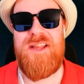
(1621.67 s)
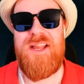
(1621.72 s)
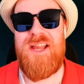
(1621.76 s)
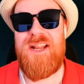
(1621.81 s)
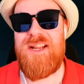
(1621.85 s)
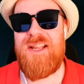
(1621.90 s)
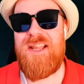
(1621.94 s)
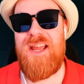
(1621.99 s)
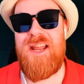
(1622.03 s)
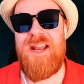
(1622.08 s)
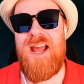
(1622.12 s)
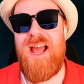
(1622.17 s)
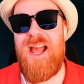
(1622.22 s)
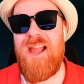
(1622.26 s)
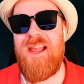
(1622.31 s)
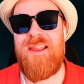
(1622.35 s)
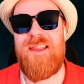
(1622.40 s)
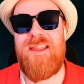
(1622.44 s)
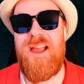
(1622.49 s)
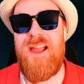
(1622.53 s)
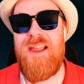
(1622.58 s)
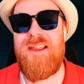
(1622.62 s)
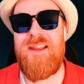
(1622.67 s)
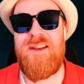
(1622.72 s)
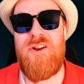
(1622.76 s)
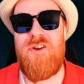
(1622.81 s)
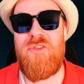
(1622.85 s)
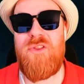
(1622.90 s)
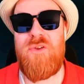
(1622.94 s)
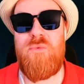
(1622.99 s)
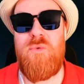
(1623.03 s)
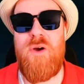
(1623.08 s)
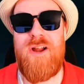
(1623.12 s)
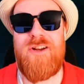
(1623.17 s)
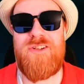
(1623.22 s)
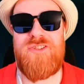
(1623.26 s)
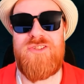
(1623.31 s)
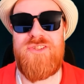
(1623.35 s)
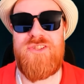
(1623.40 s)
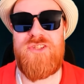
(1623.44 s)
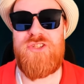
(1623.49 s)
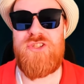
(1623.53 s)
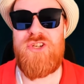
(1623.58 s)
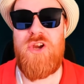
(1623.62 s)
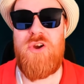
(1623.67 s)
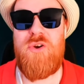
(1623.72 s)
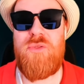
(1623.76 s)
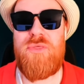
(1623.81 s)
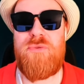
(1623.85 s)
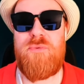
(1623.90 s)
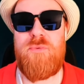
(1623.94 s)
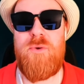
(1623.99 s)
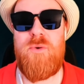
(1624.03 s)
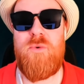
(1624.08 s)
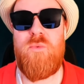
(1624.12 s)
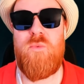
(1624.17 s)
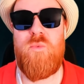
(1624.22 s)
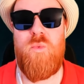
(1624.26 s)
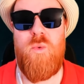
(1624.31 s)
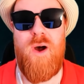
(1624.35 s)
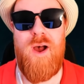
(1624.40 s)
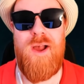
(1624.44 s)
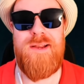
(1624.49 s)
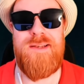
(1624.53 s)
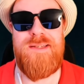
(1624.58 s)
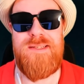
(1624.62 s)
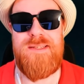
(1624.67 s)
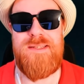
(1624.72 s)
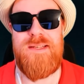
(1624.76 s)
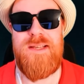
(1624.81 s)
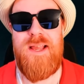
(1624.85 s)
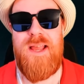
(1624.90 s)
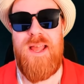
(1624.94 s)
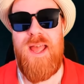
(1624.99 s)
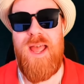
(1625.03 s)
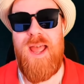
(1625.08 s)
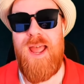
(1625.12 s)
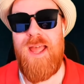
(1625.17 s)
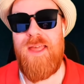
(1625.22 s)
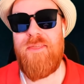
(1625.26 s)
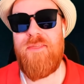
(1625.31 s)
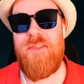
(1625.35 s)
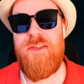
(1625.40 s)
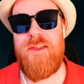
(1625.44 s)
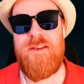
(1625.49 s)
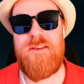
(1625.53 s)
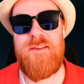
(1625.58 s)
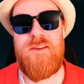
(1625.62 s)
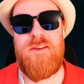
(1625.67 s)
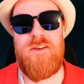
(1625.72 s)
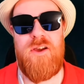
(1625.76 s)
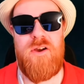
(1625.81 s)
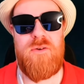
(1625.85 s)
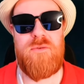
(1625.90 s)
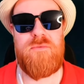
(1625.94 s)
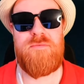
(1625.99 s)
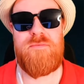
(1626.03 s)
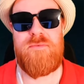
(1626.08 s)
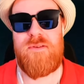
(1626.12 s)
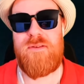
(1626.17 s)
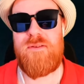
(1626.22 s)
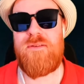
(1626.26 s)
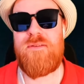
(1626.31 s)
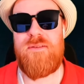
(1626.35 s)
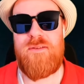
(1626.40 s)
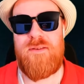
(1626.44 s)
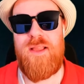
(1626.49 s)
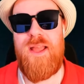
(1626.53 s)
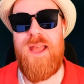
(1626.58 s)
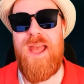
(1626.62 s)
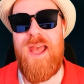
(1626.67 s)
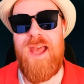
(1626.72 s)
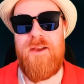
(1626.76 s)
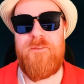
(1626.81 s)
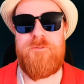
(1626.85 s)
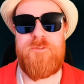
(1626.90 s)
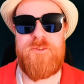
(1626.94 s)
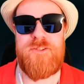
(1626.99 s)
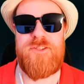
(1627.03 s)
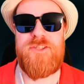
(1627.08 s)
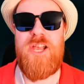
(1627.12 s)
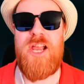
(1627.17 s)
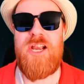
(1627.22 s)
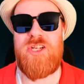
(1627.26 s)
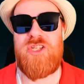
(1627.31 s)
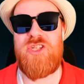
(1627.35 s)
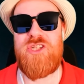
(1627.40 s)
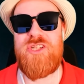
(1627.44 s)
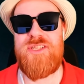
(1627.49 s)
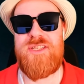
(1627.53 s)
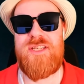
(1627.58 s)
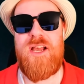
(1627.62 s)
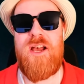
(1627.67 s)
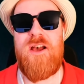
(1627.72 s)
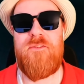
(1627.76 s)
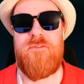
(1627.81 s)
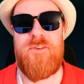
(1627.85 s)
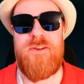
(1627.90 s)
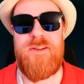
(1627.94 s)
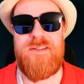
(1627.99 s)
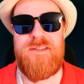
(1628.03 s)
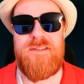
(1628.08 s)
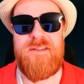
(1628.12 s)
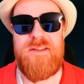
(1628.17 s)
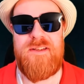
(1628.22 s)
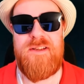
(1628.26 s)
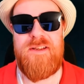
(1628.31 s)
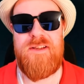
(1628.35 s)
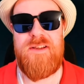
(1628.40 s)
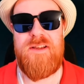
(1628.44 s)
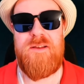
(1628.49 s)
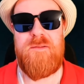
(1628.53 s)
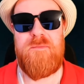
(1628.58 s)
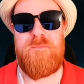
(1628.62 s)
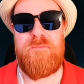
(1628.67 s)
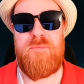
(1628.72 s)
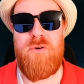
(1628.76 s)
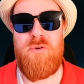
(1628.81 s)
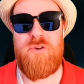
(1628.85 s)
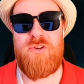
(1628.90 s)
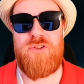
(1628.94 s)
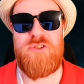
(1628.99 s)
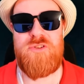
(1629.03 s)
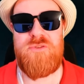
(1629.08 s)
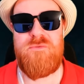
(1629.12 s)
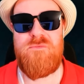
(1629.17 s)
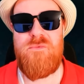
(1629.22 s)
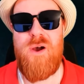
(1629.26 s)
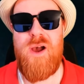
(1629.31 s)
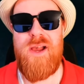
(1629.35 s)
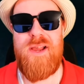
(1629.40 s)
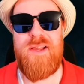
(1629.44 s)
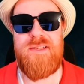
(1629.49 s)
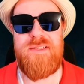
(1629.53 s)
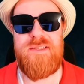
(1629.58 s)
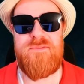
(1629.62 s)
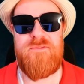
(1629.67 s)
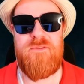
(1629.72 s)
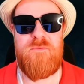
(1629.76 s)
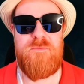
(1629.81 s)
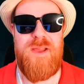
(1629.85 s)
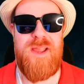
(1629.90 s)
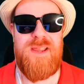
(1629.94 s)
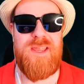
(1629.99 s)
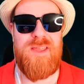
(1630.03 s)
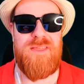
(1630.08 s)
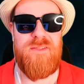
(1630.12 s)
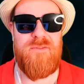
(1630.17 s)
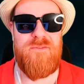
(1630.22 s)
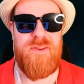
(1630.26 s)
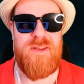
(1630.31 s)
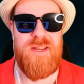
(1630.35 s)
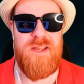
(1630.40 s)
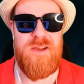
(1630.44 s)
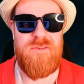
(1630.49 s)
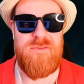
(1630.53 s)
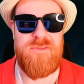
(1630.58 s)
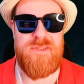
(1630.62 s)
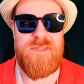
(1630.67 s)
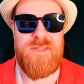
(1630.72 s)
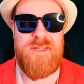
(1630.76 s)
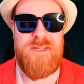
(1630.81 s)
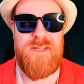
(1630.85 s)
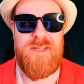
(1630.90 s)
And again, I can only watch this show through once and then, you know, have sections of it portion-wise for making the videos.